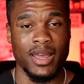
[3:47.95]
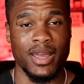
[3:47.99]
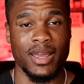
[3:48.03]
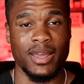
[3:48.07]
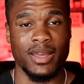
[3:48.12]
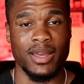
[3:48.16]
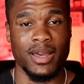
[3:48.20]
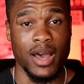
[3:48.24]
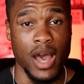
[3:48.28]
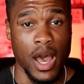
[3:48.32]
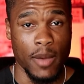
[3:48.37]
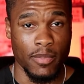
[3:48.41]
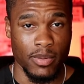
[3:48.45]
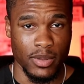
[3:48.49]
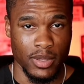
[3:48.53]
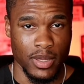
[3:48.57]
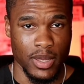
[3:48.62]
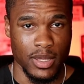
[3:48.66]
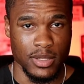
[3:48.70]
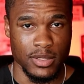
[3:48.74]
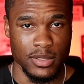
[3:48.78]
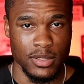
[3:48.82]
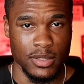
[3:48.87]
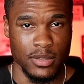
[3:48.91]
and
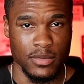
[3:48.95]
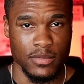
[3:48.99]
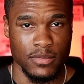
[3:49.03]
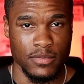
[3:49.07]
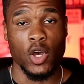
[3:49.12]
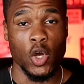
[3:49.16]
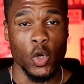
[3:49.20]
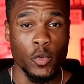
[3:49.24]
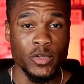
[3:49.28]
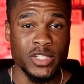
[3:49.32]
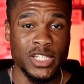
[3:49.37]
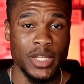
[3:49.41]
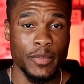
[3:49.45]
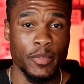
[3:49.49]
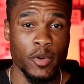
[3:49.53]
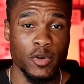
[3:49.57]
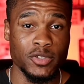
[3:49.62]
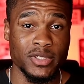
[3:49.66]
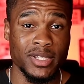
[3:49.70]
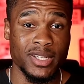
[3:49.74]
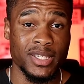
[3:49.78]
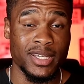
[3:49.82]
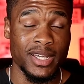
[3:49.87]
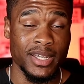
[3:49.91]
complicates them. Who is
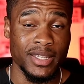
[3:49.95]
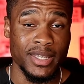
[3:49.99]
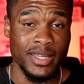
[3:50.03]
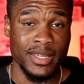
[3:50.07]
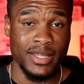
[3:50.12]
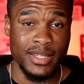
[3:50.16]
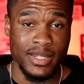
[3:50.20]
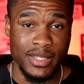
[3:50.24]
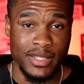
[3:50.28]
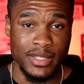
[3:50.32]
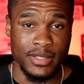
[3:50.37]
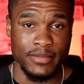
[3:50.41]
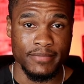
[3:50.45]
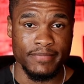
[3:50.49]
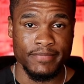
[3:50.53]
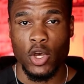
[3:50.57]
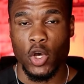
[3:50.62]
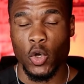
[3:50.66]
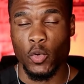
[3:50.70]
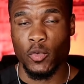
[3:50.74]
supposed to cook and clean?